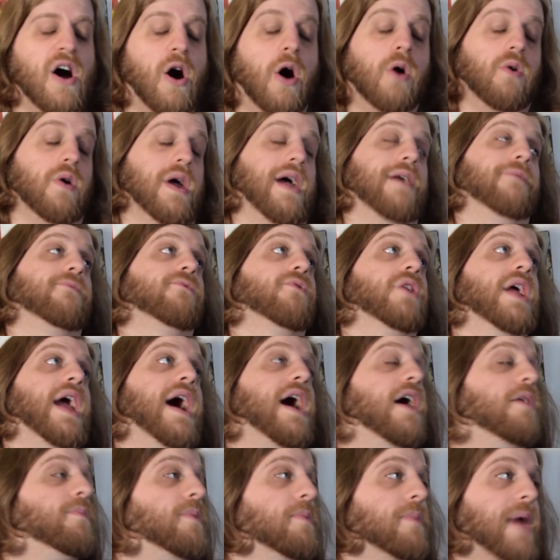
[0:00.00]
oh, every
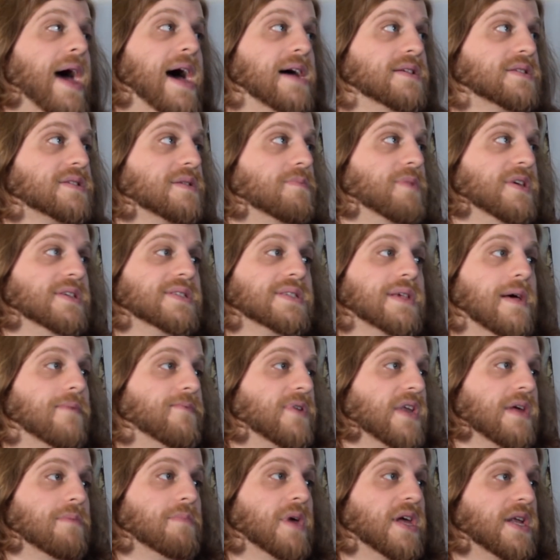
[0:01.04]
album has to be
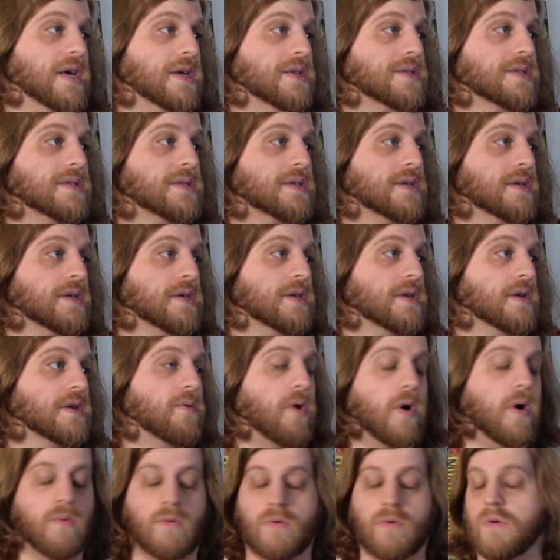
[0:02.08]
70 minutes.
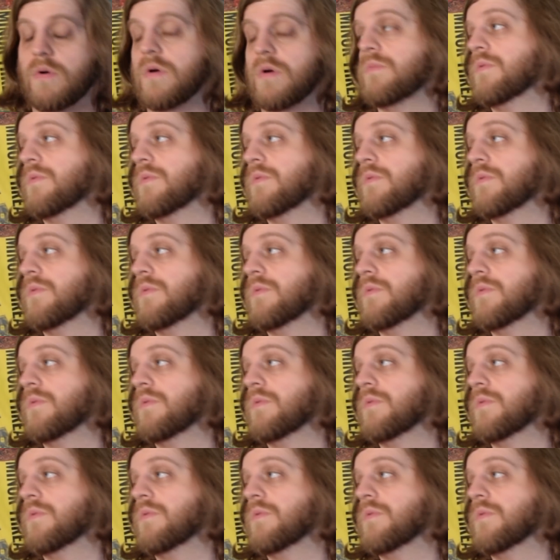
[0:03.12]
Well,